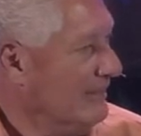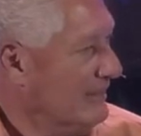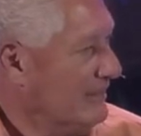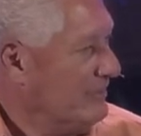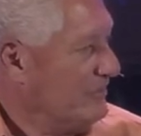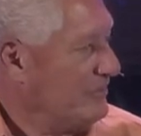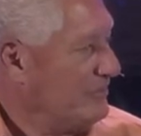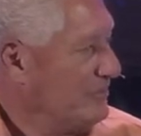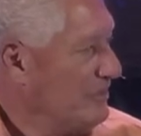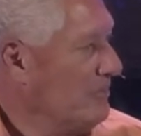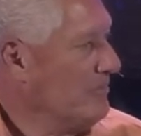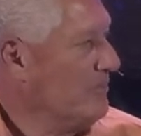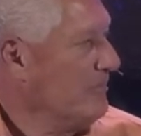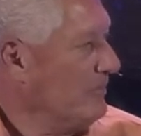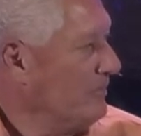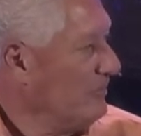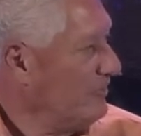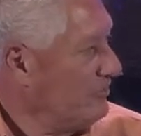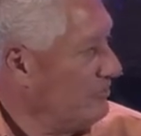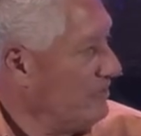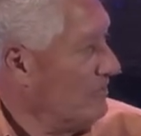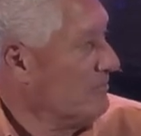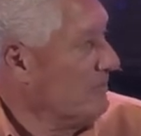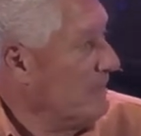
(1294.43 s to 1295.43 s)
And some
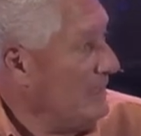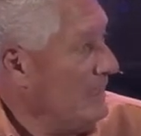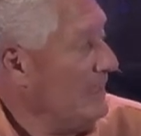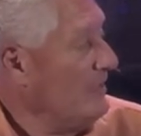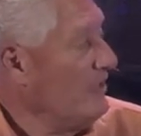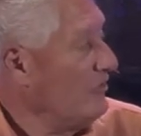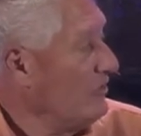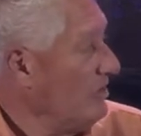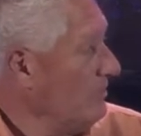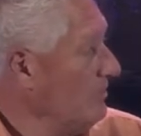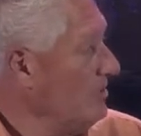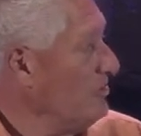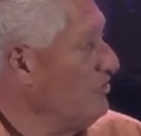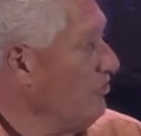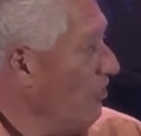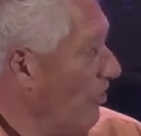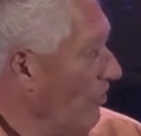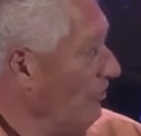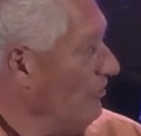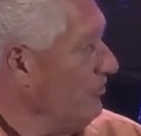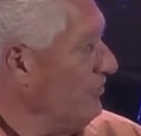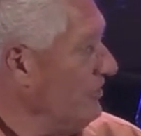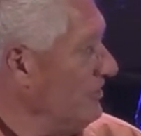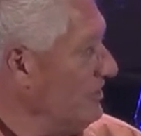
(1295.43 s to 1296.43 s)
some kid, some
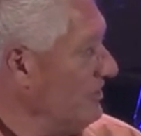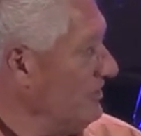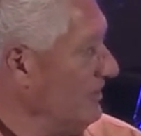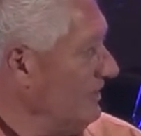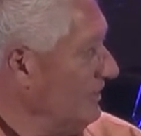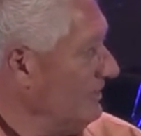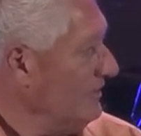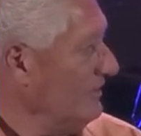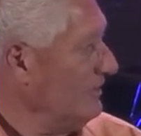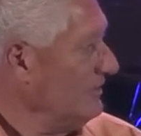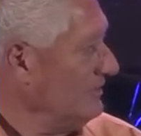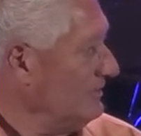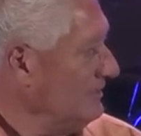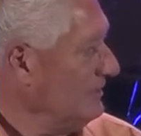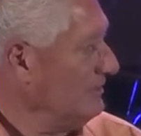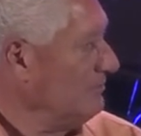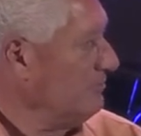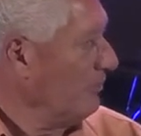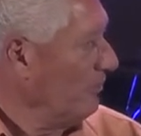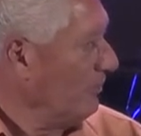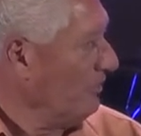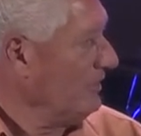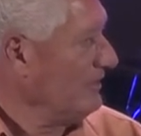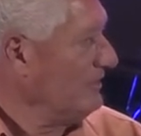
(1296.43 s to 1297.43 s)
adult in in, the,
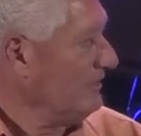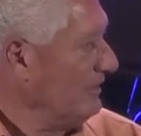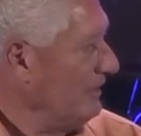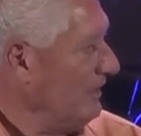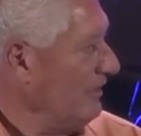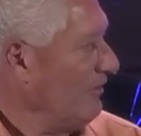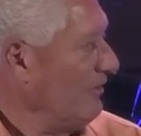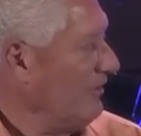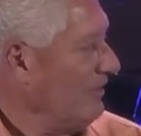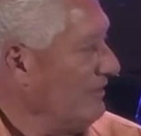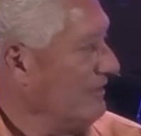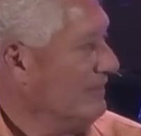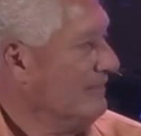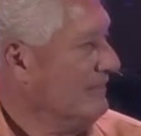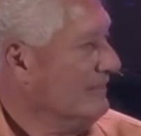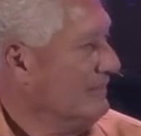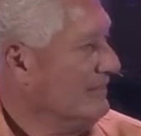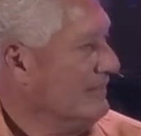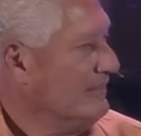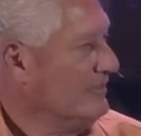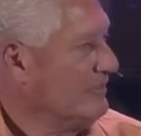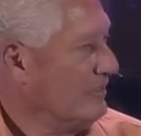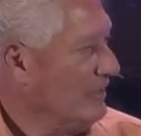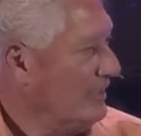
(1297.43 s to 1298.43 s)
in Burlington area
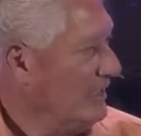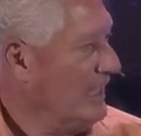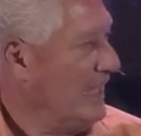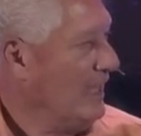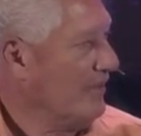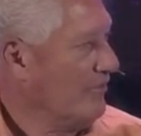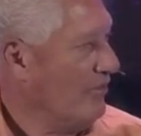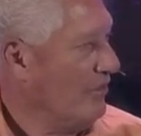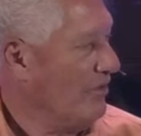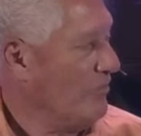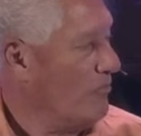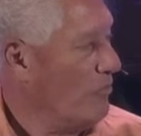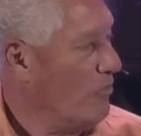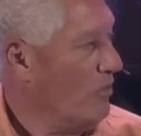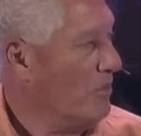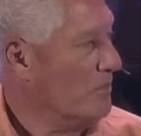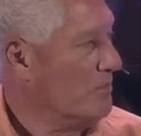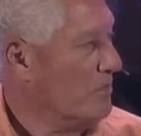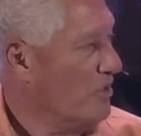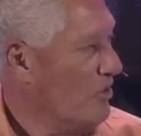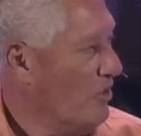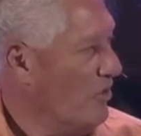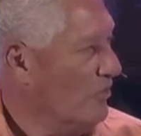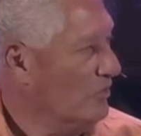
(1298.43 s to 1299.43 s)
is going to have a
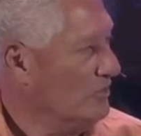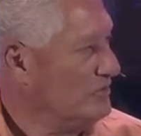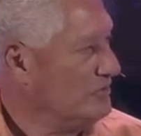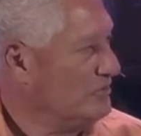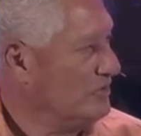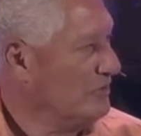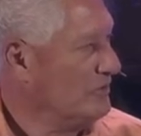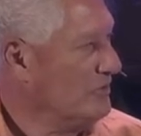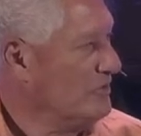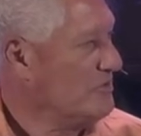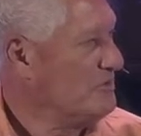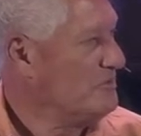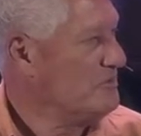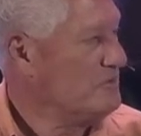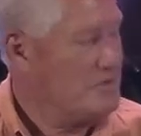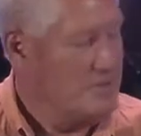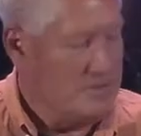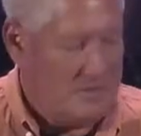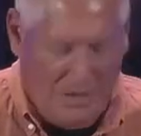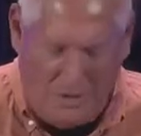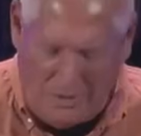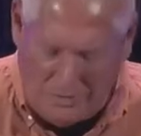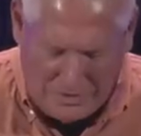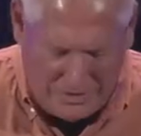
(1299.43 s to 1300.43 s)
warm coat. So this
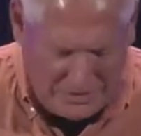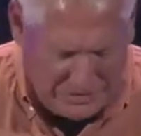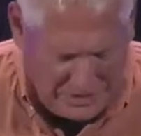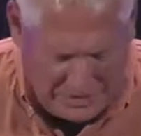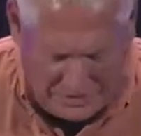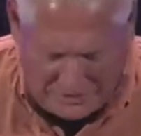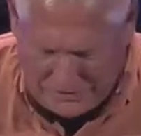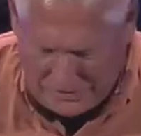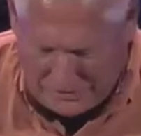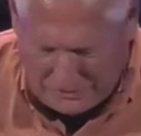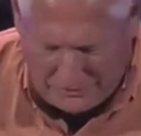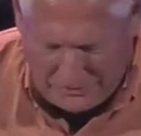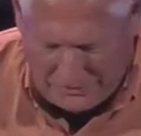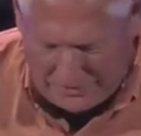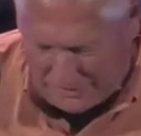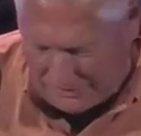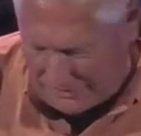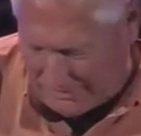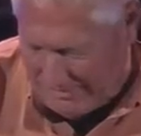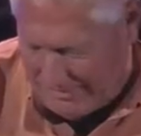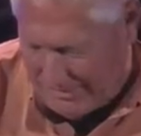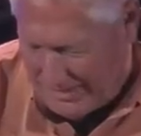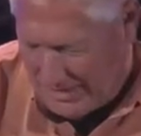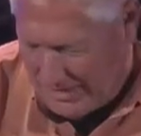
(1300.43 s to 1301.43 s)
all the things that are
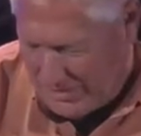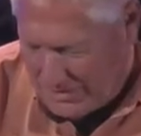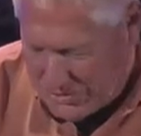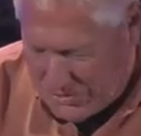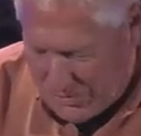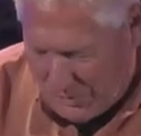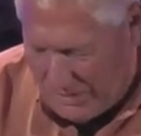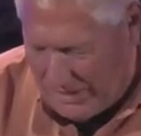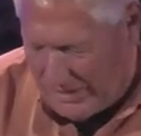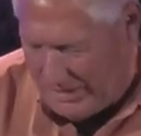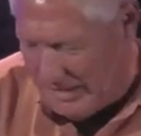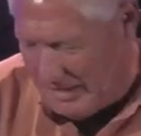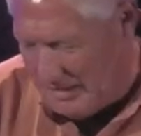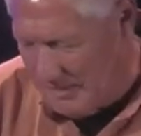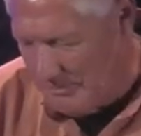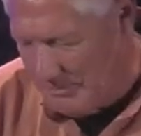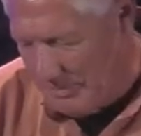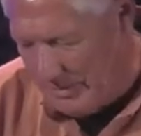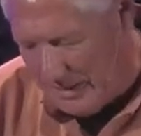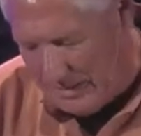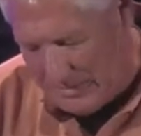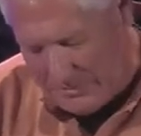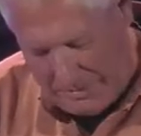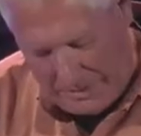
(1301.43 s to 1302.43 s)
there, join in
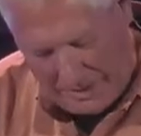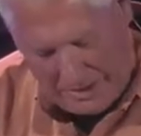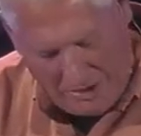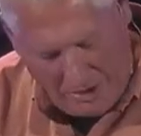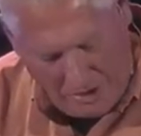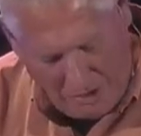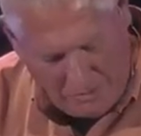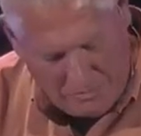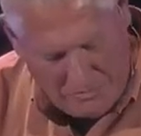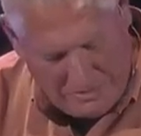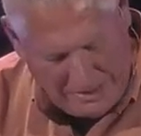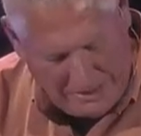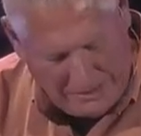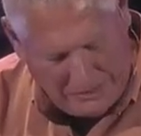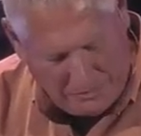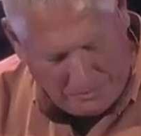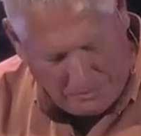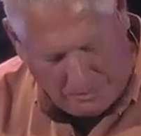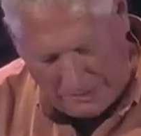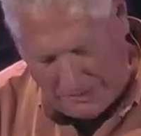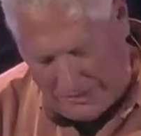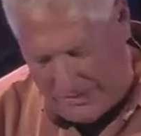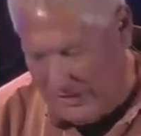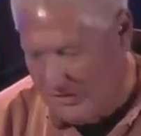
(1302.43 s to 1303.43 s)
and, and by all means
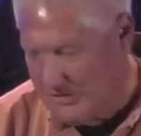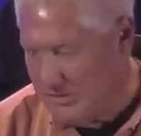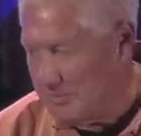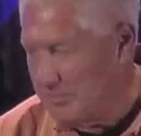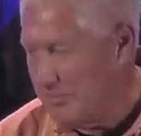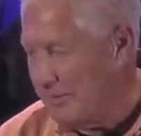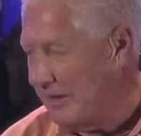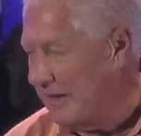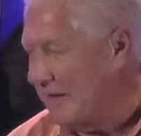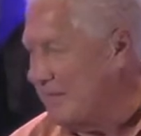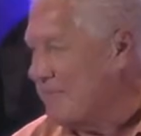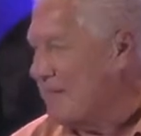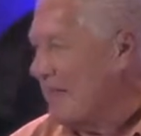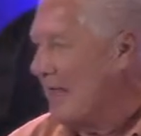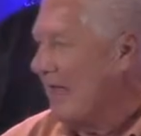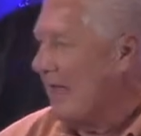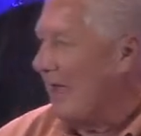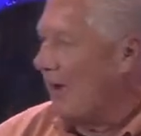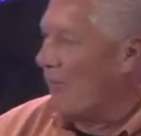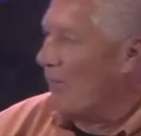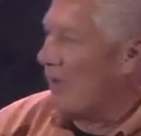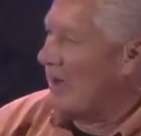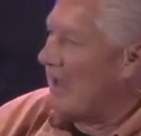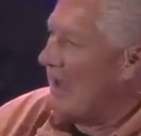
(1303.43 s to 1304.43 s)
participate.
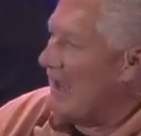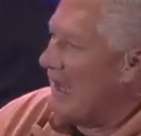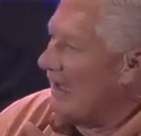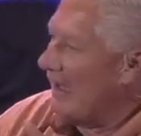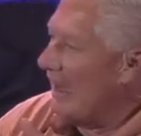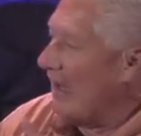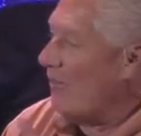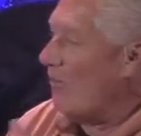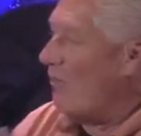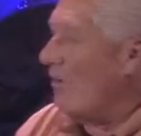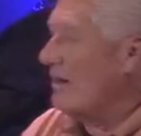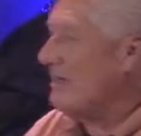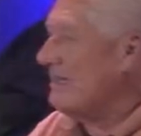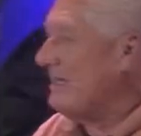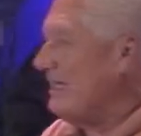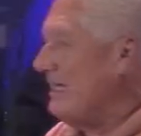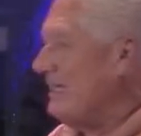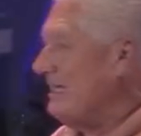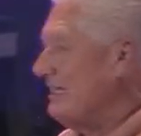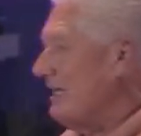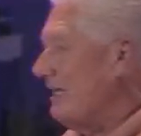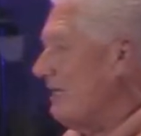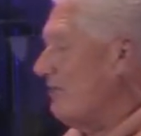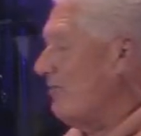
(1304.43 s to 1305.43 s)
I want to highlight one
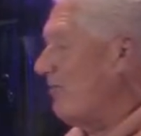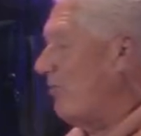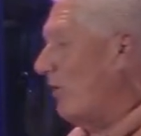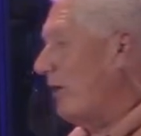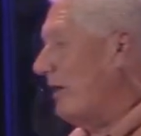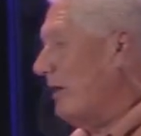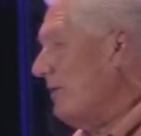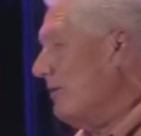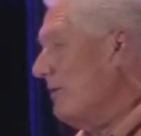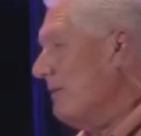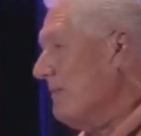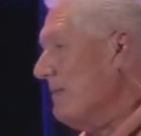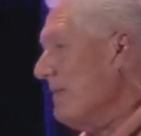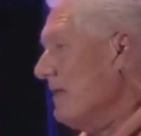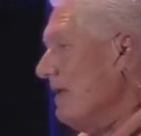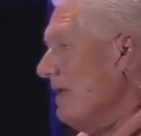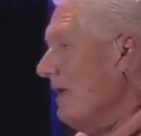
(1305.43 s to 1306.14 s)
key thing for you.